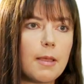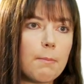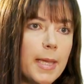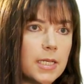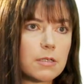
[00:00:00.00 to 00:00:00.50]

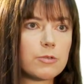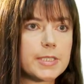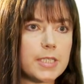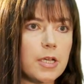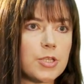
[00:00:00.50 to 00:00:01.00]
Medical
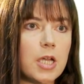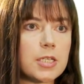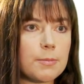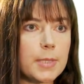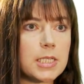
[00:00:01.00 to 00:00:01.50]
research
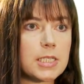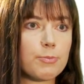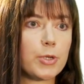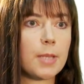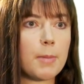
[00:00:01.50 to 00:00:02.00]

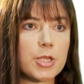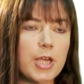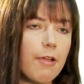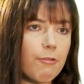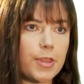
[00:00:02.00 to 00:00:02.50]
underpins pretty
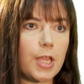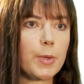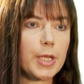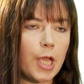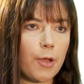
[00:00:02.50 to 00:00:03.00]
much everything
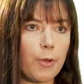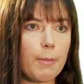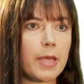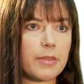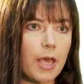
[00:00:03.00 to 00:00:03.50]
we know
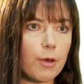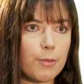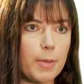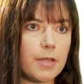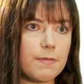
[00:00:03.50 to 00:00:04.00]
about the
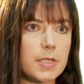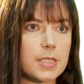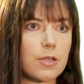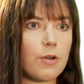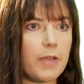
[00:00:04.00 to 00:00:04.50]
health
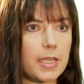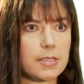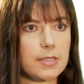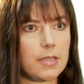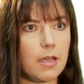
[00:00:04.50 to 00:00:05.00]
benefits of
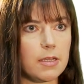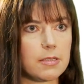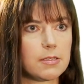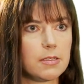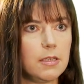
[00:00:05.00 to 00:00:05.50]

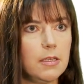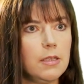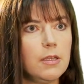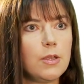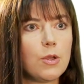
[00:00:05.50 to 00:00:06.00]
exercise.
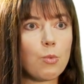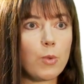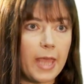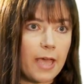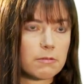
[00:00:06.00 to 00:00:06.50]

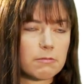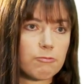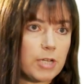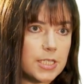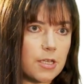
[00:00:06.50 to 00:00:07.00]
Without
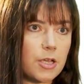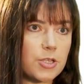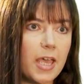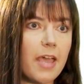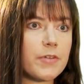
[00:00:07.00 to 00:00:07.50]

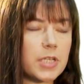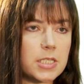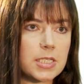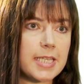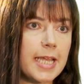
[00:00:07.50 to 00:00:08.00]
research,
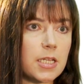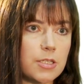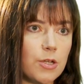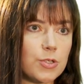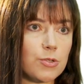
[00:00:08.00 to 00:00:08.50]
evidence is
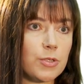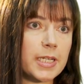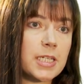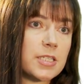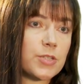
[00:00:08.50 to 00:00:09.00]
anecdotal
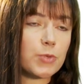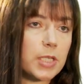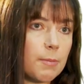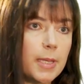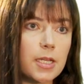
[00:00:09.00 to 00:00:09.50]
and it doesn't
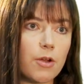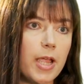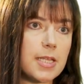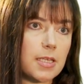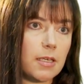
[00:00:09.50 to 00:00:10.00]
really mean a
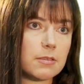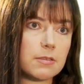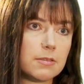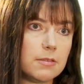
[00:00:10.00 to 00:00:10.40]
great deal.